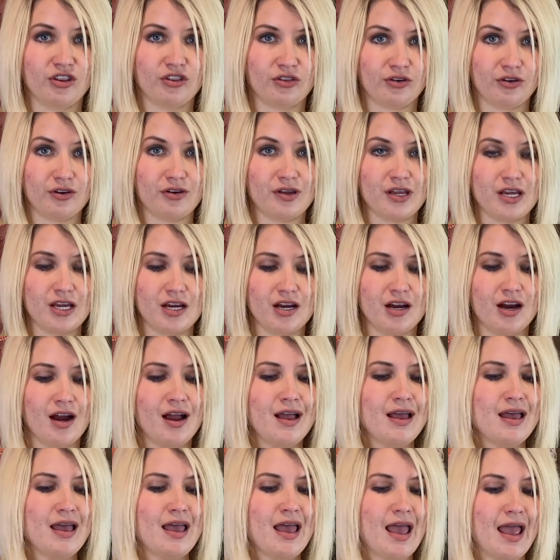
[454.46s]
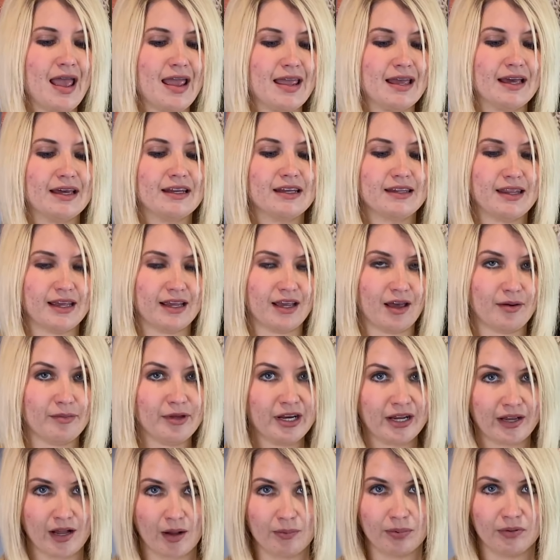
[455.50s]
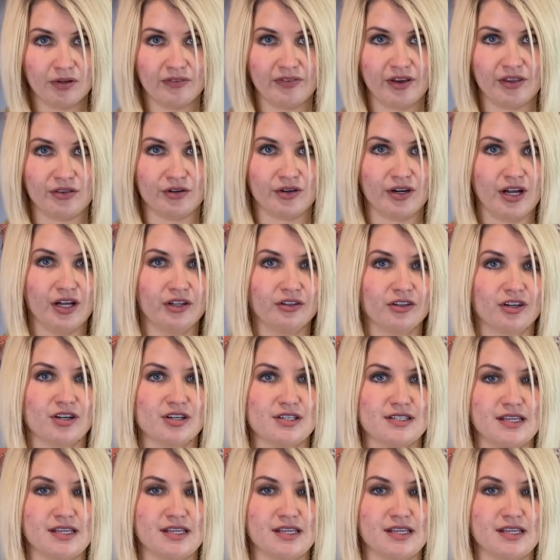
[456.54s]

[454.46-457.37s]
through here, and they come in a couple of other colors,